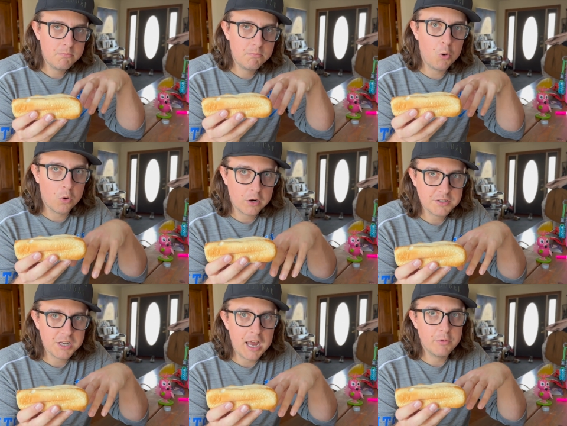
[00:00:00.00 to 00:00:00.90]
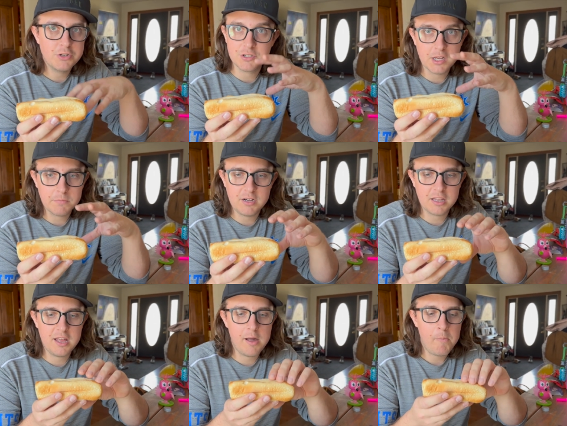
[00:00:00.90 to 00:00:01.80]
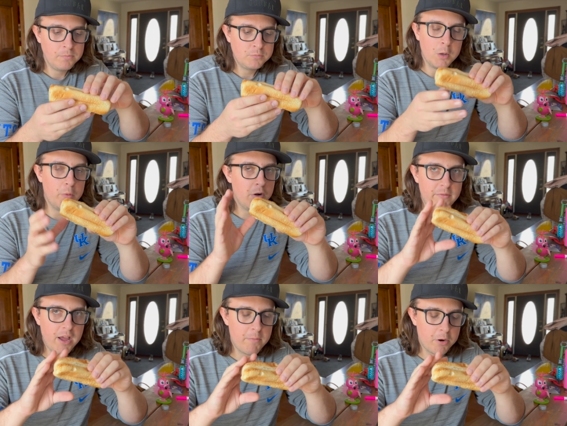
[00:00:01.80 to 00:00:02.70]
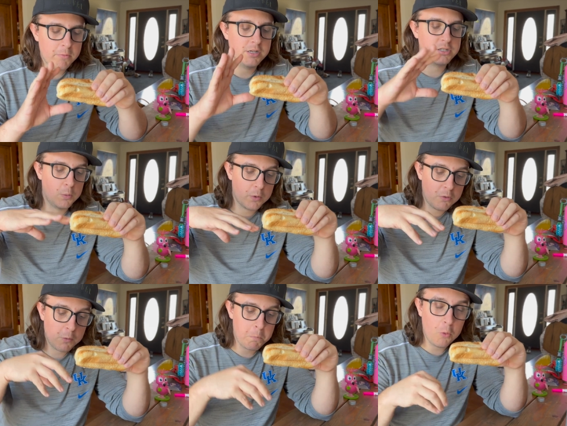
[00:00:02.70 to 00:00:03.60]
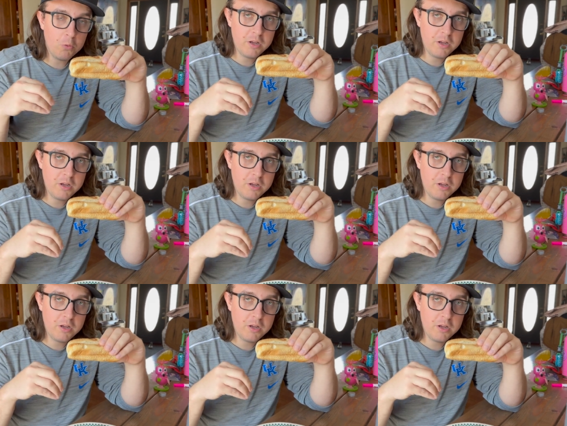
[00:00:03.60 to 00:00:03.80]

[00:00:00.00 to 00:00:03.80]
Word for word: pork sandwich or something like that. We don't have a hamburger bun. So we're going to pull